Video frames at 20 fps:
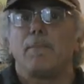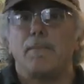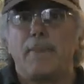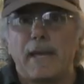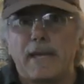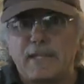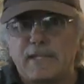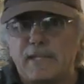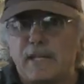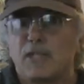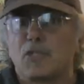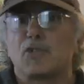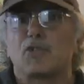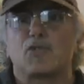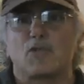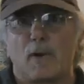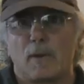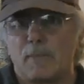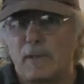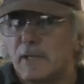basic
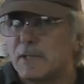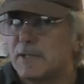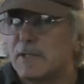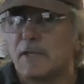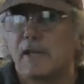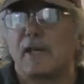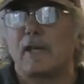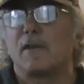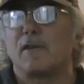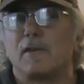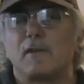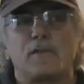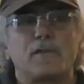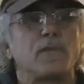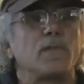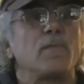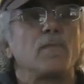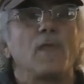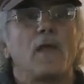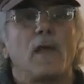strumming
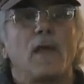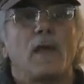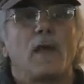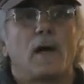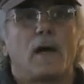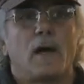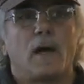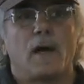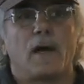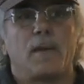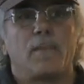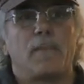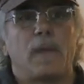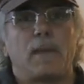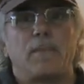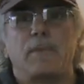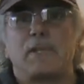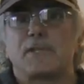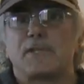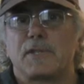skills,
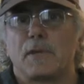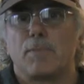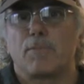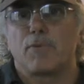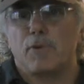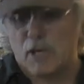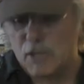maybe some